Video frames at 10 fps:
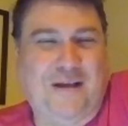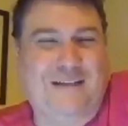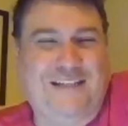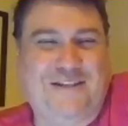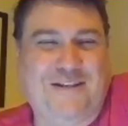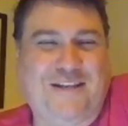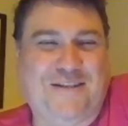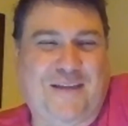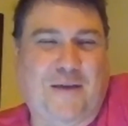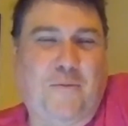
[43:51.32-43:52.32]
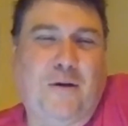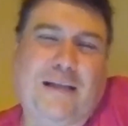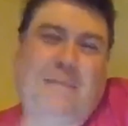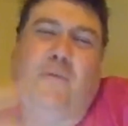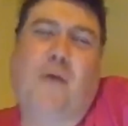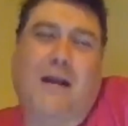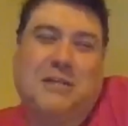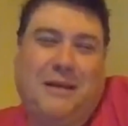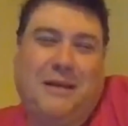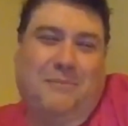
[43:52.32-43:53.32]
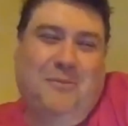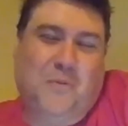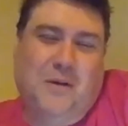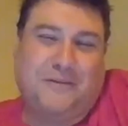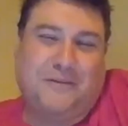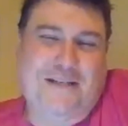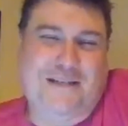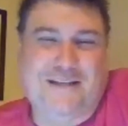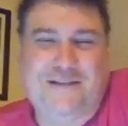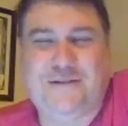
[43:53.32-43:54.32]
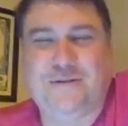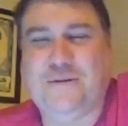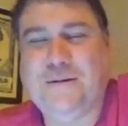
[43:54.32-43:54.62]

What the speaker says: least you could do that. Well, let me watch my number 1 on this list too.